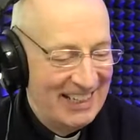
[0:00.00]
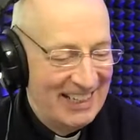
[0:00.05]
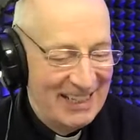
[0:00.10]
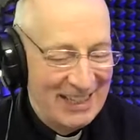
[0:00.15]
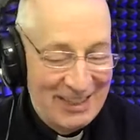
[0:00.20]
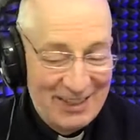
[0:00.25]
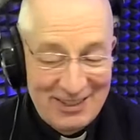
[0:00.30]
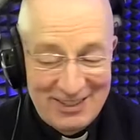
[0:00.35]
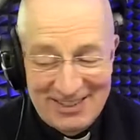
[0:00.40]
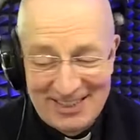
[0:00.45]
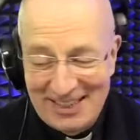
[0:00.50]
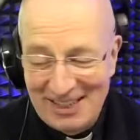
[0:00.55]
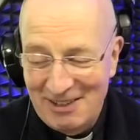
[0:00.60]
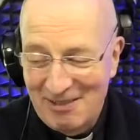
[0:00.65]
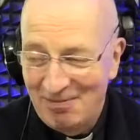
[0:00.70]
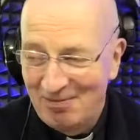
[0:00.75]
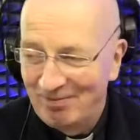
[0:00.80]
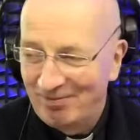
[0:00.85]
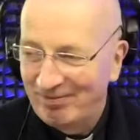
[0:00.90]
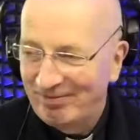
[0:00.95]
It isn't there.
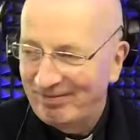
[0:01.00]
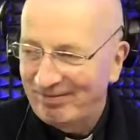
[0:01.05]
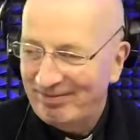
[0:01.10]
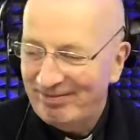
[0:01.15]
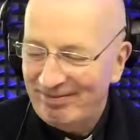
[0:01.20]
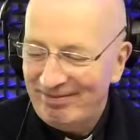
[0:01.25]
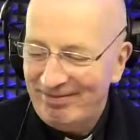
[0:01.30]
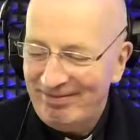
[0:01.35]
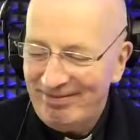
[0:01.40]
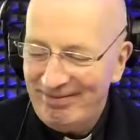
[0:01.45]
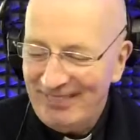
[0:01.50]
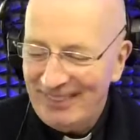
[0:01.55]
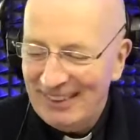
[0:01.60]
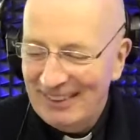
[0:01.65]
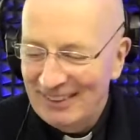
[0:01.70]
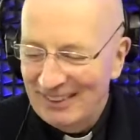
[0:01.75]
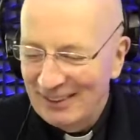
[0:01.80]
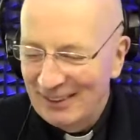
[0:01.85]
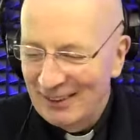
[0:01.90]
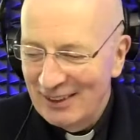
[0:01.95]

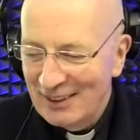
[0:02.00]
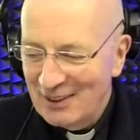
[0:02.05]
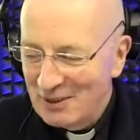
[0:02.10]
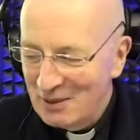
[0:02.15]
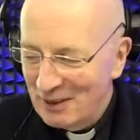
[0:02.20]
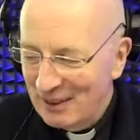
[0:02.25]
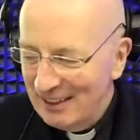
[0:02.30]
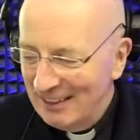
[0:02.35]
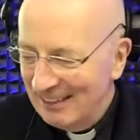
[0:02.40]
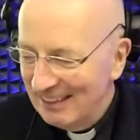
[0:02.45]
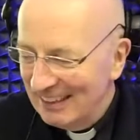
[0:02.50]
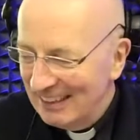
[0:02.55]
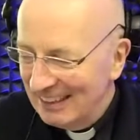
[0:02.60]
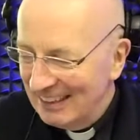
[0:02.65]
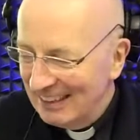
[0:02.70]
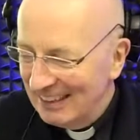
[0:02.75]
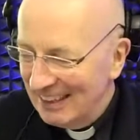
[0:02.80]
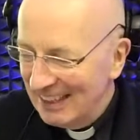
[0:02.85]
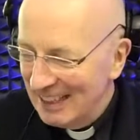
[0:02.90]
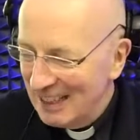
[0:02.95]
So not to worry,
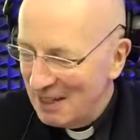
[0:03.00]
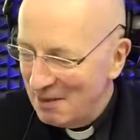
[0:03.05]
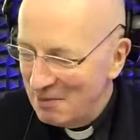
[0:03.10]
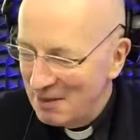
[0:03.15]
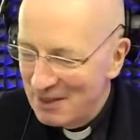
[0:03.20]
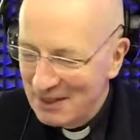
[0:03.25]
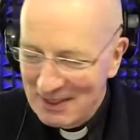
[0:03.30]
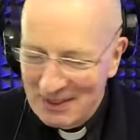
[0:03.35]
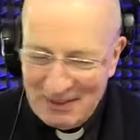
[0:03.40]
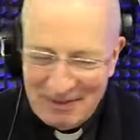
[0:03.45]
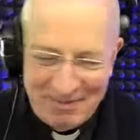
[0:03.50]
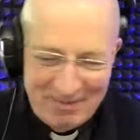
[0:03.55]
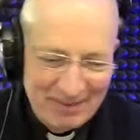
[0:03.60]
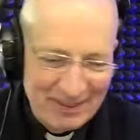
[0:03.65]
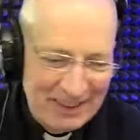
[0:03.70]
that happens too.